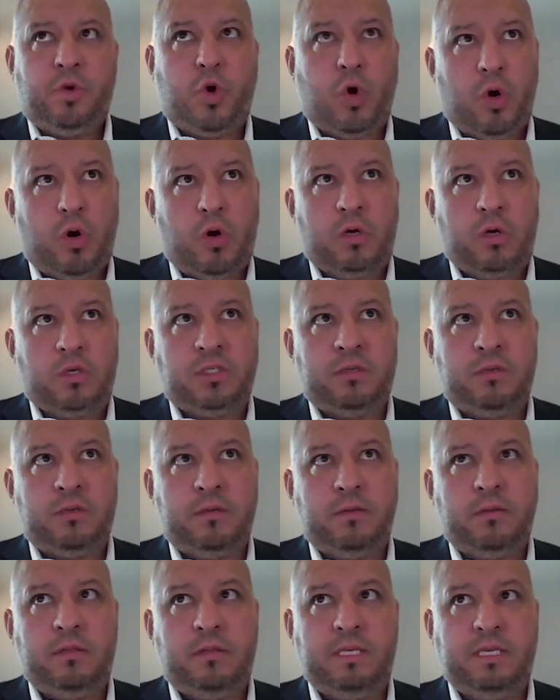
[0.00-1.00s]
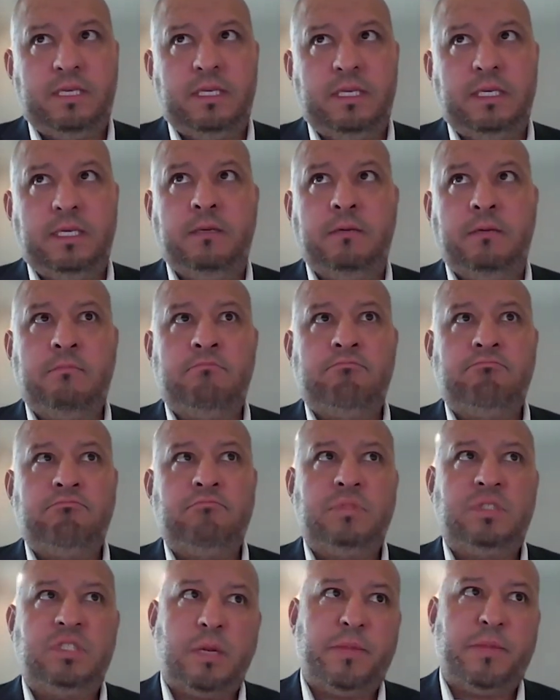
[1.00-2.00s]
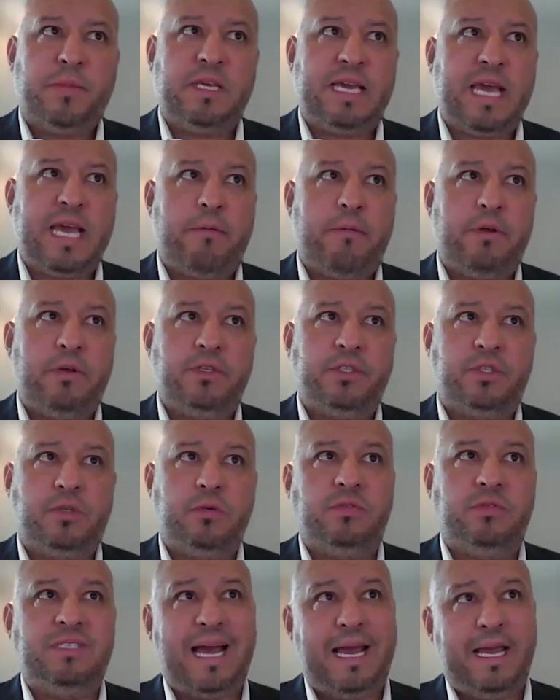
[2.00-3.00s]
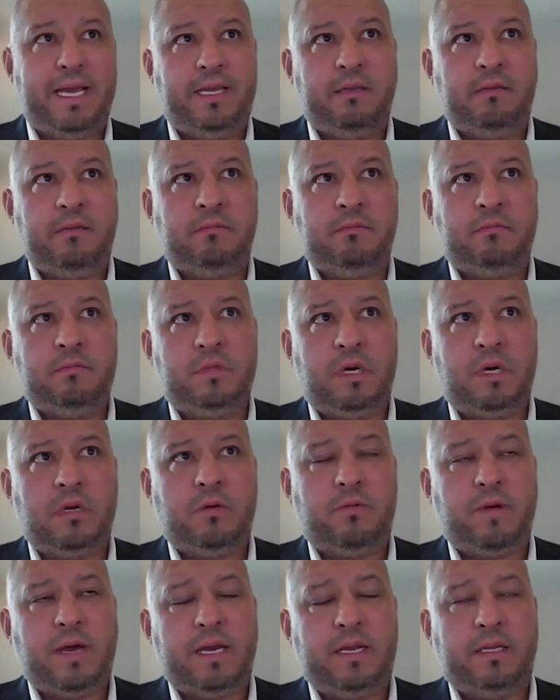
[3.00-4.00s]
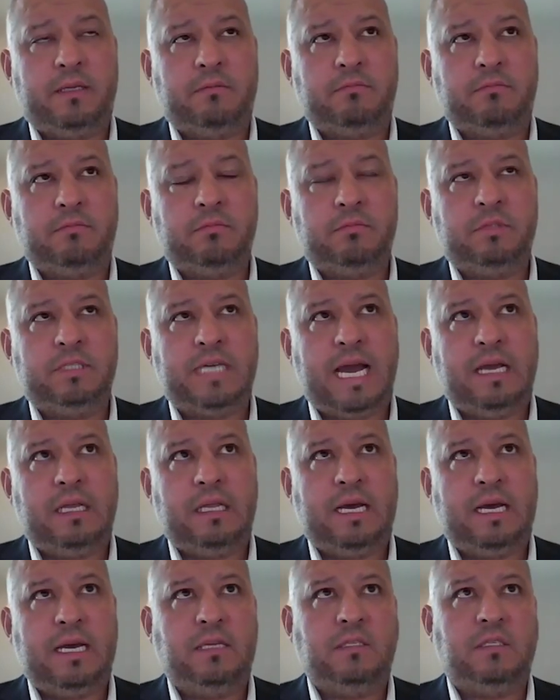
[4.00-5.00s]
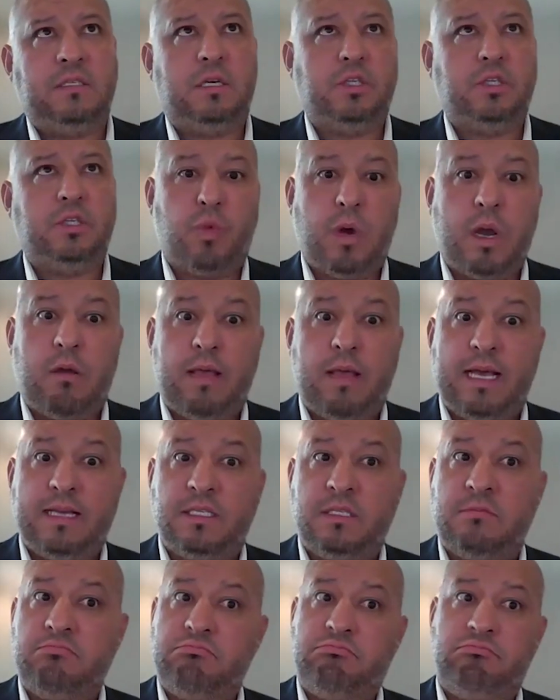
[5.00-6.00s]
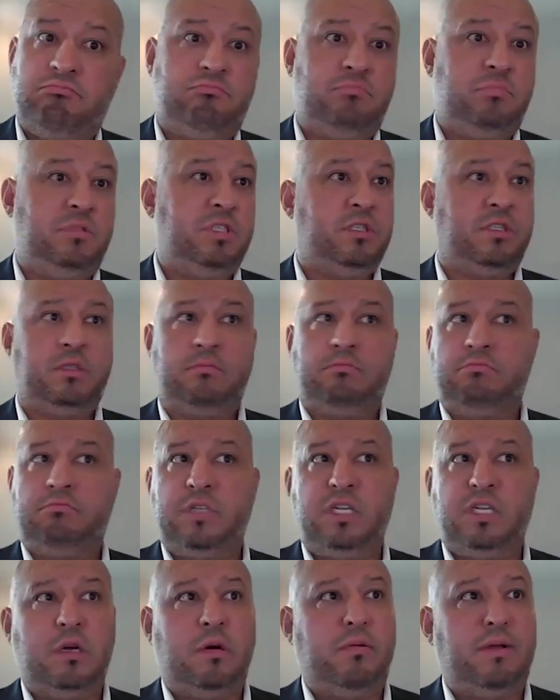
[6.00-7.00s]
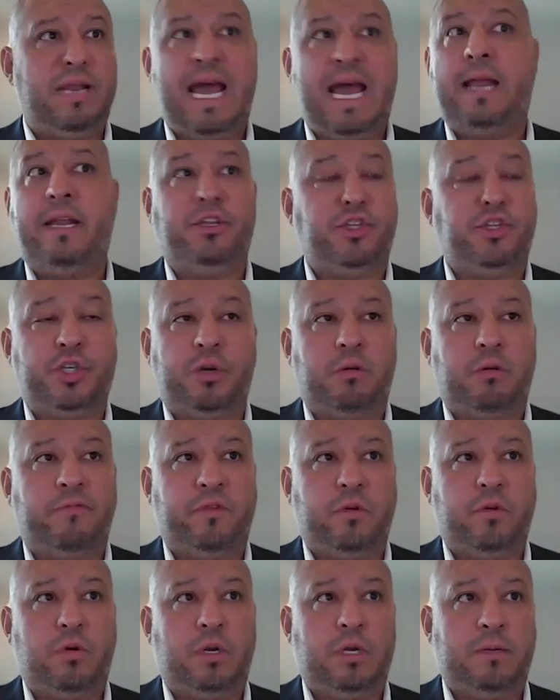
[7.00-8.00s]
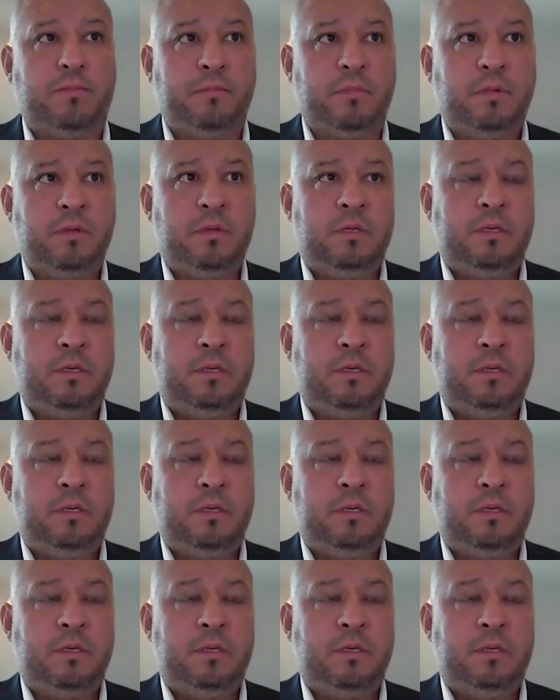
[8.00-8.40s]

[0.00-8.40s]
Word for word: cause the some of the carriers to tighten underwriting guidelines as well as just you know not in Florida.